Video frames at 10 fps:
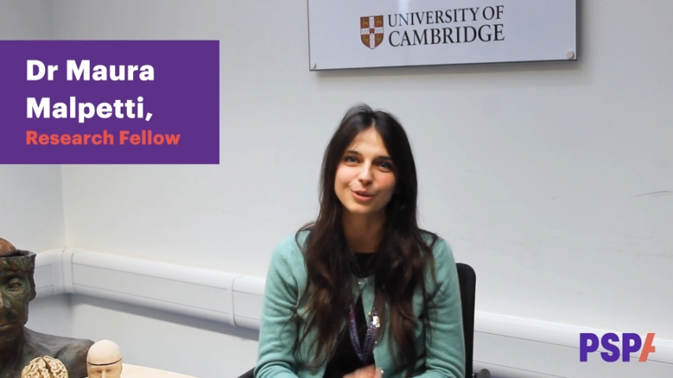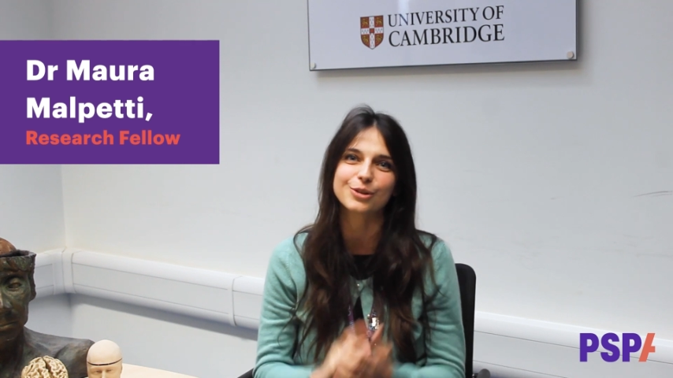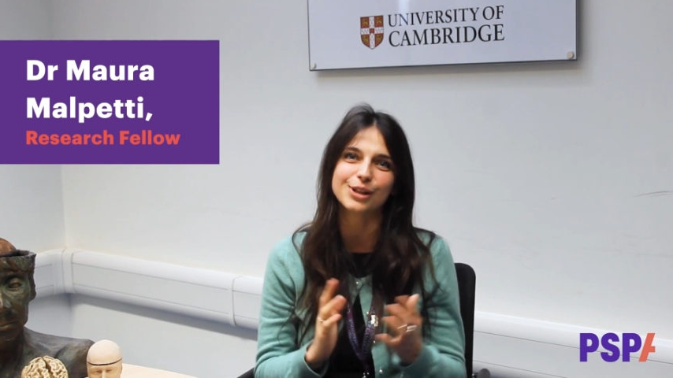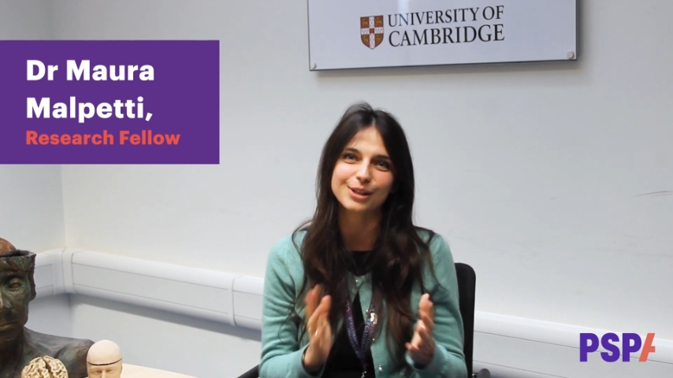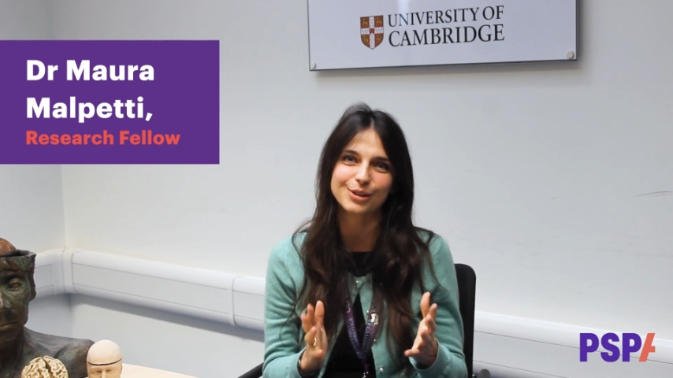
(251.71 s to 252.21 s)
not
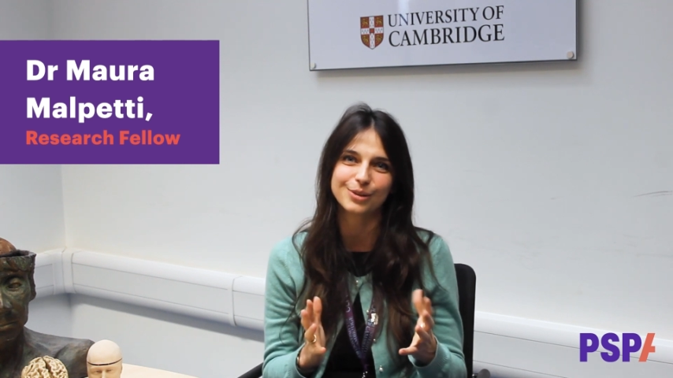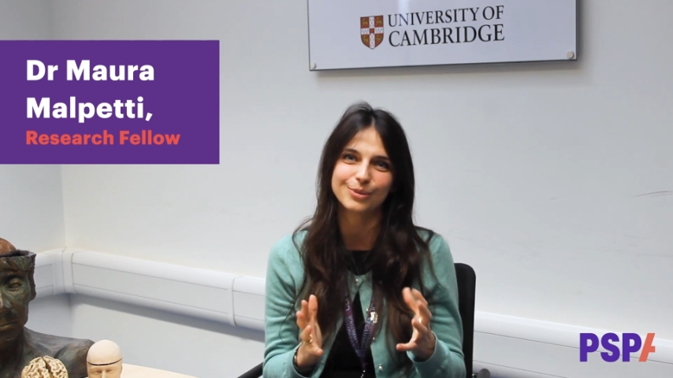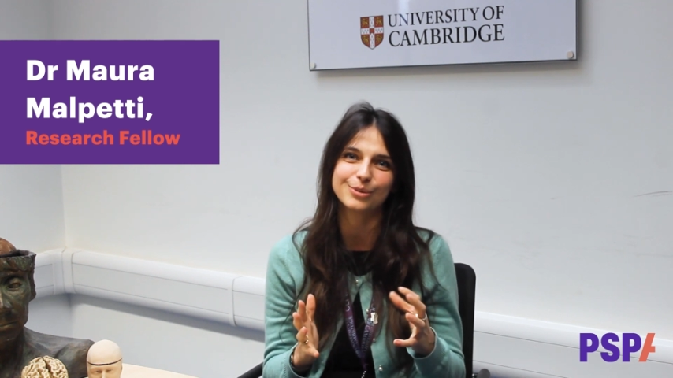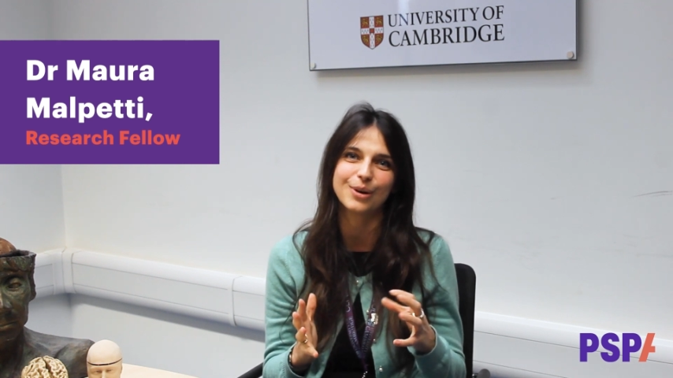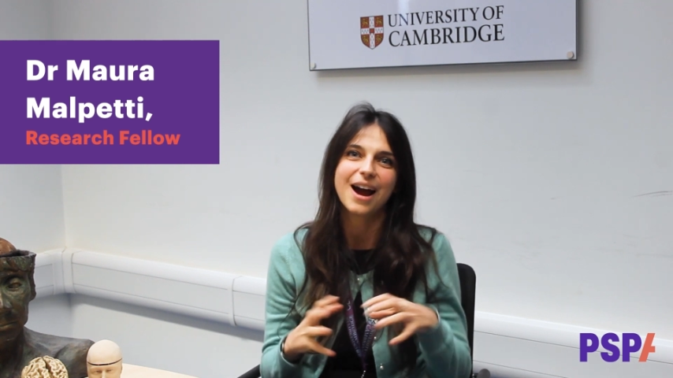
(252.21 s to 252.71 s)
just
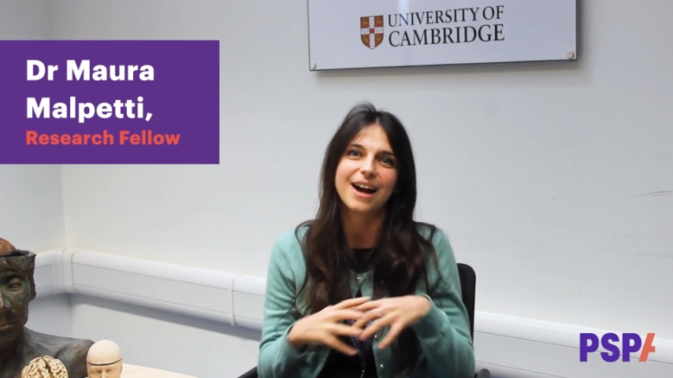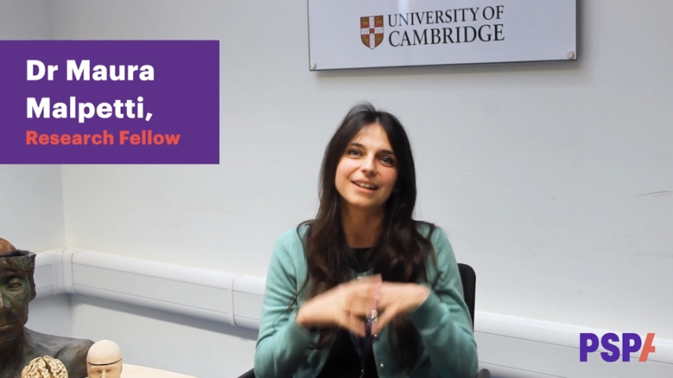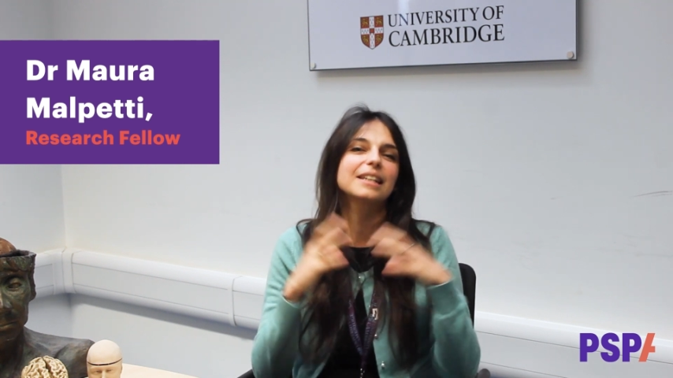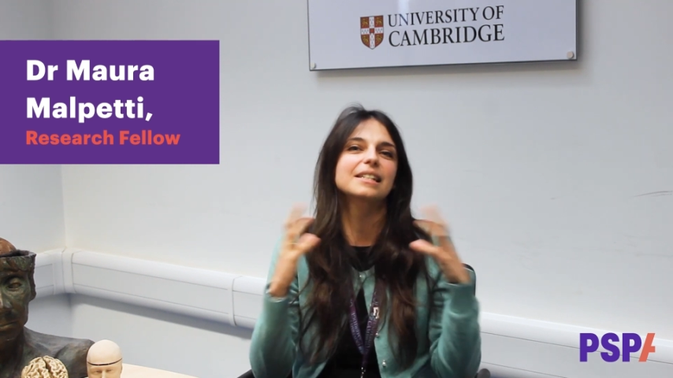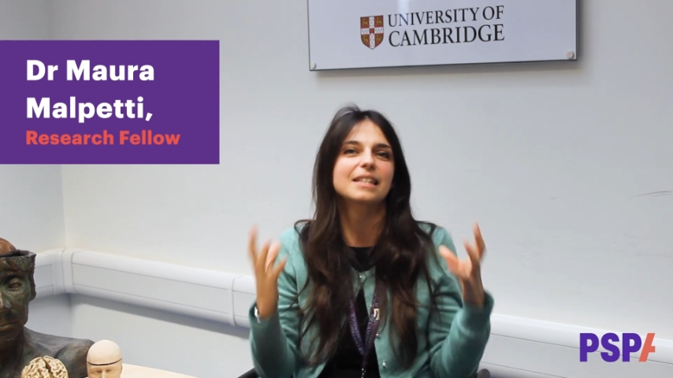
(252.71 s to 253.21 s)
to
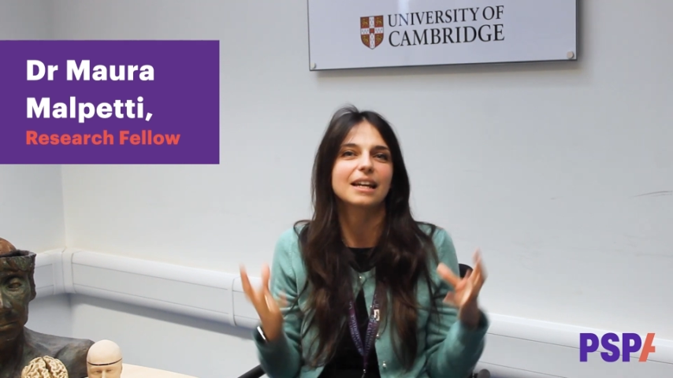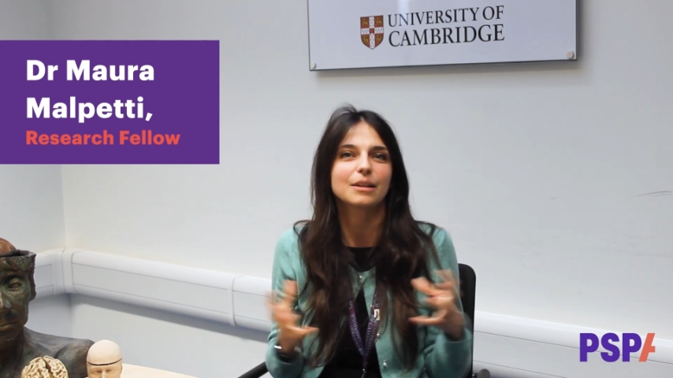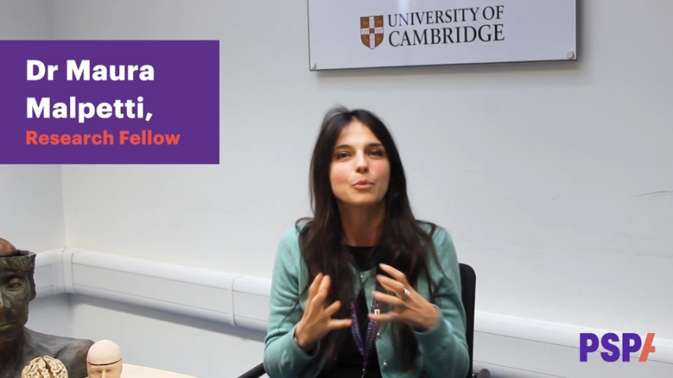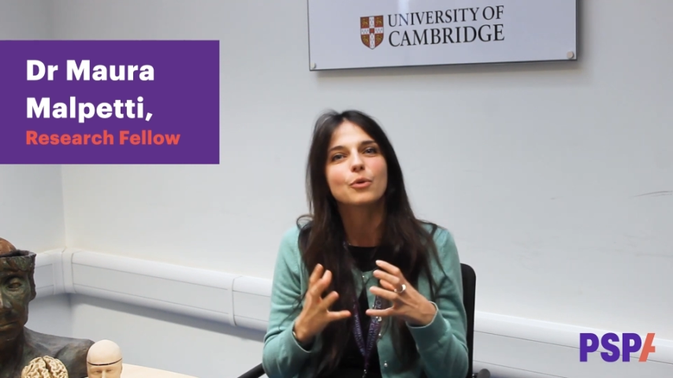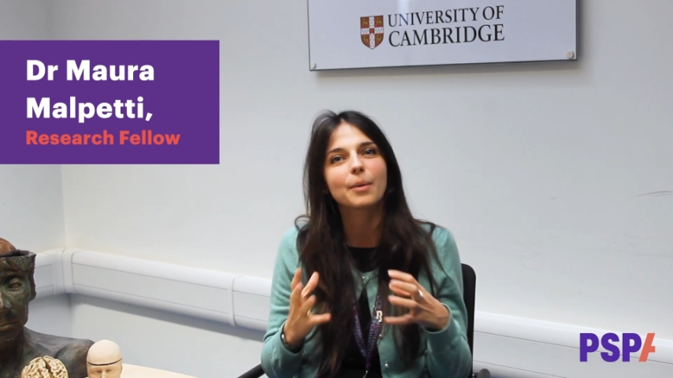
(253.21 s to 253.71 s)

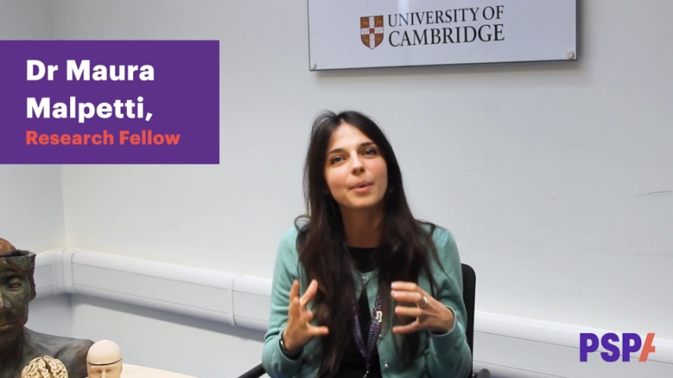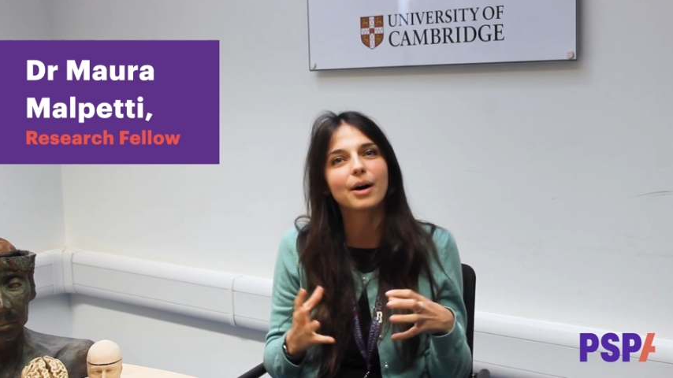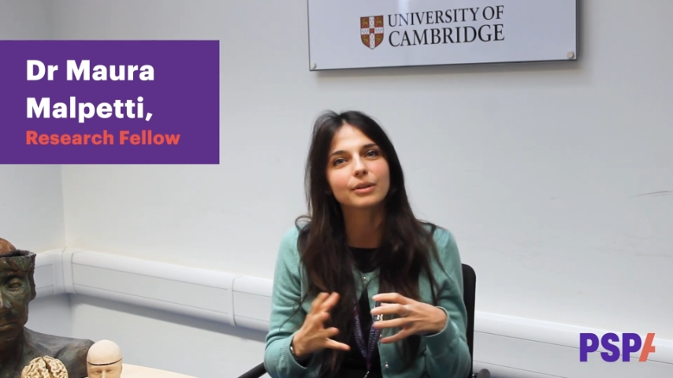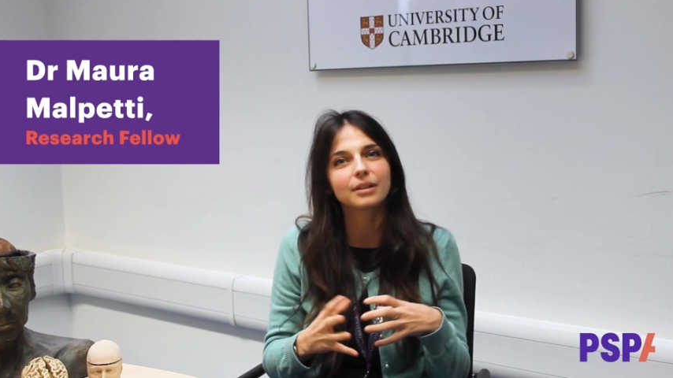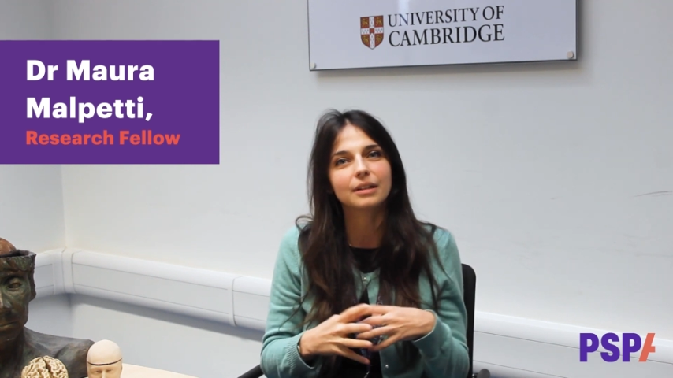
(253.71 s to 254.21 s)
understand more
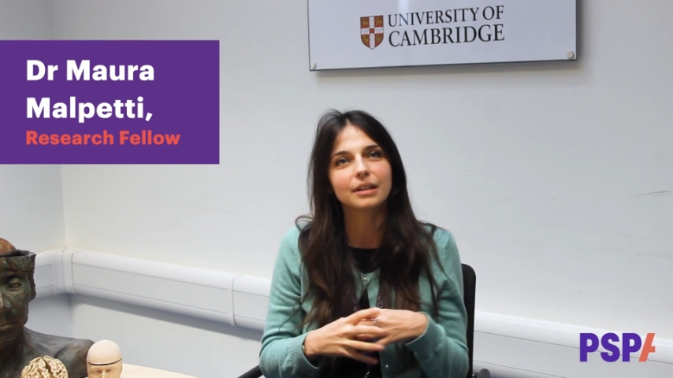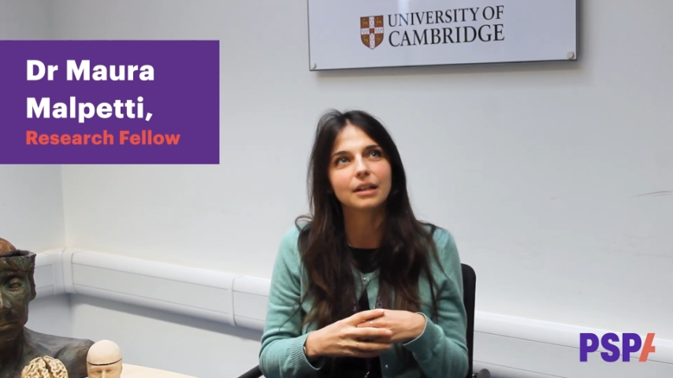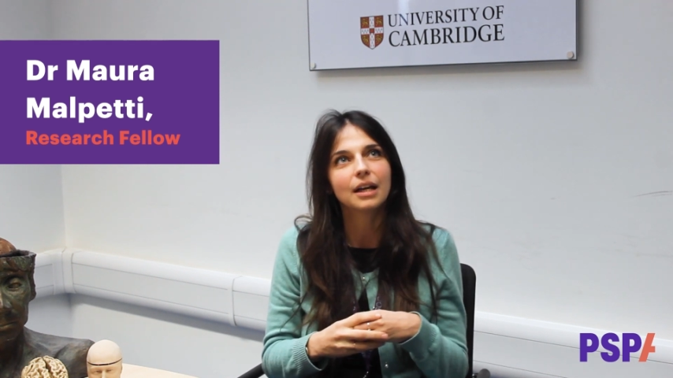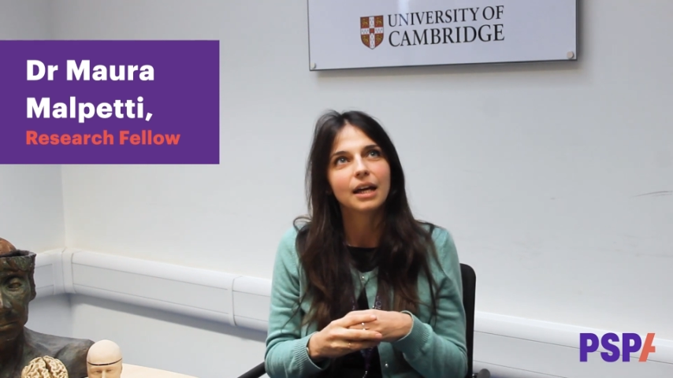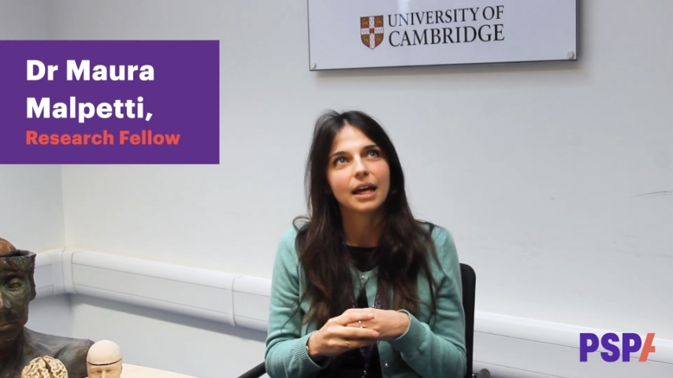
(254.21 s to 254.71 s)
about the